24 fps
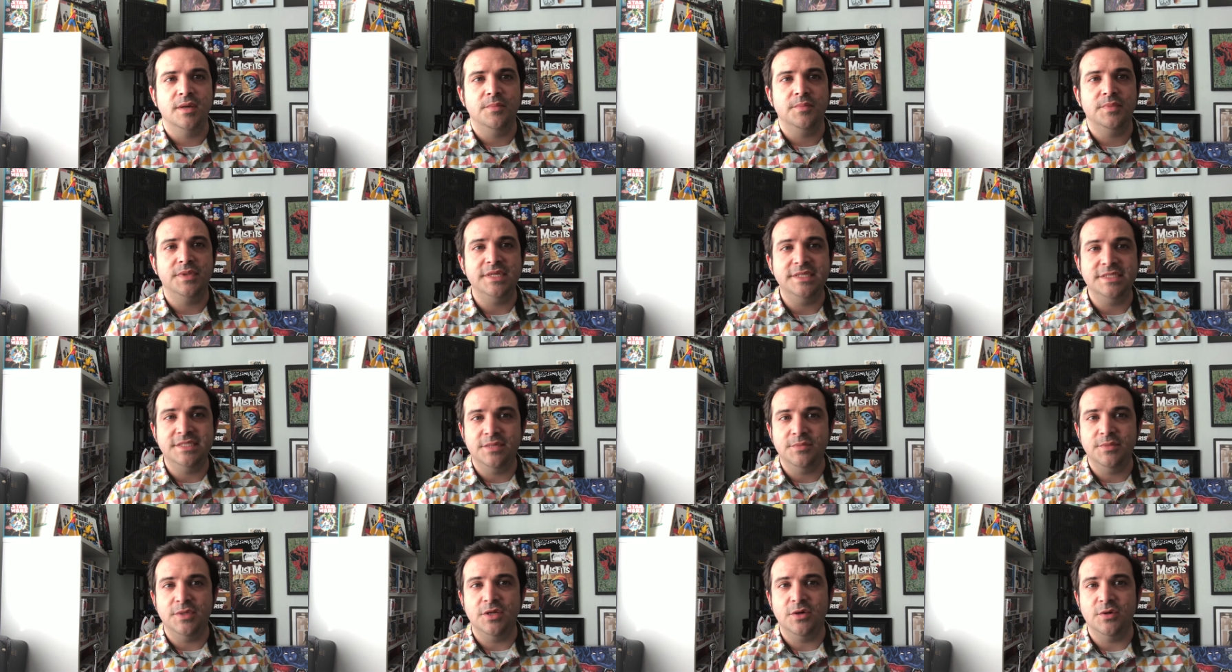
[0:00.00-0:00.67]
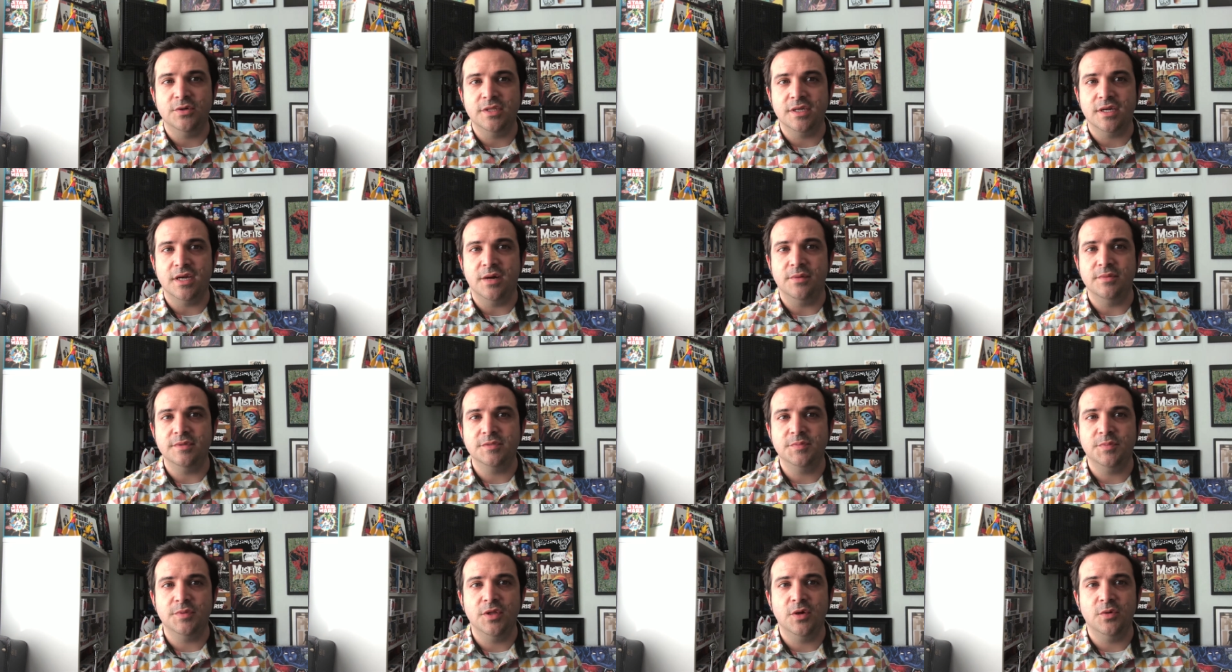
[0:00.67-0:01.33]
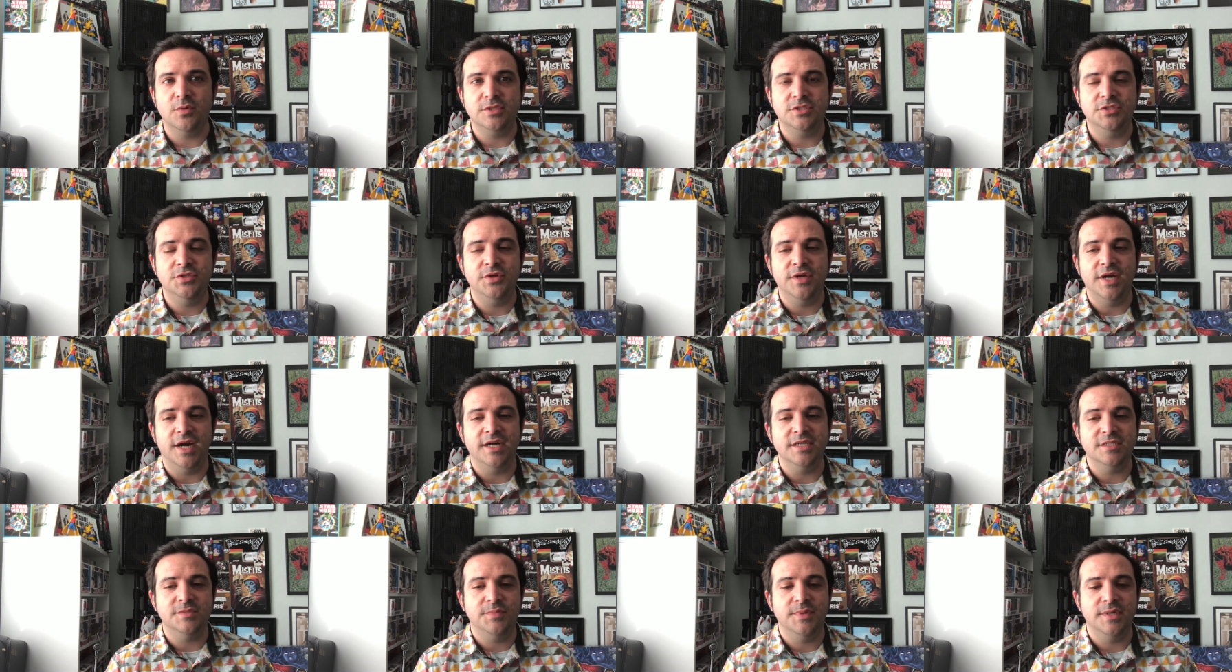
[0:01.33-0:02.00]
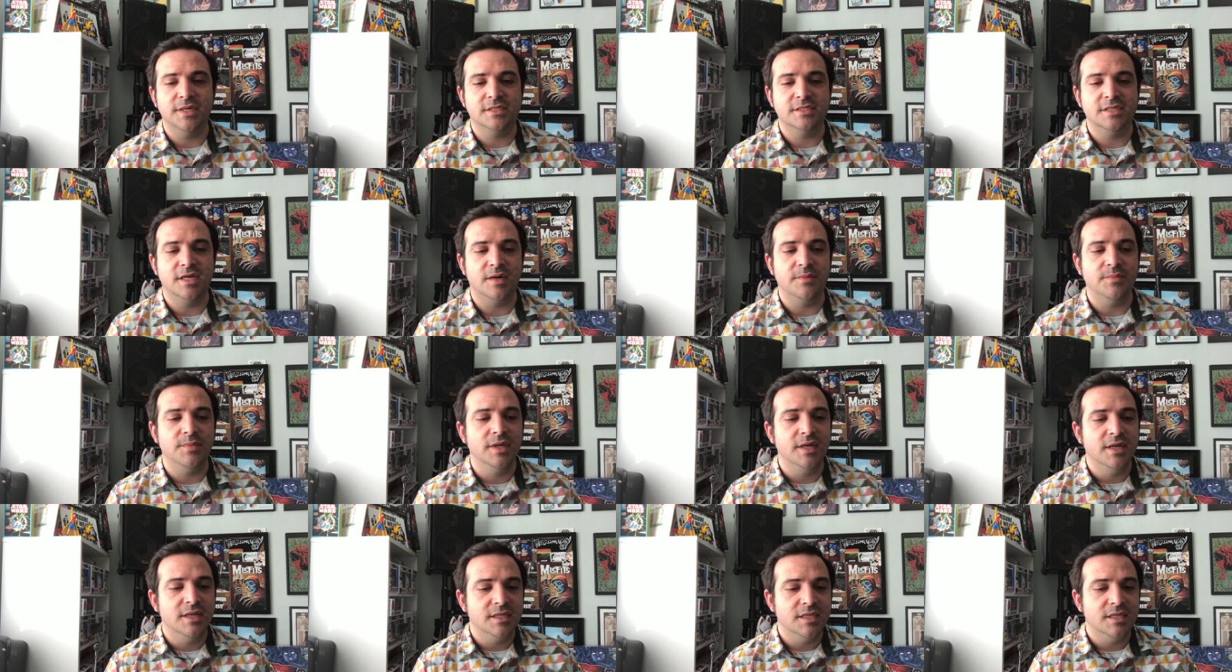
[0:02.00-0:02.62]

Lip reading: Please let me know in the comments below what you guys picked up.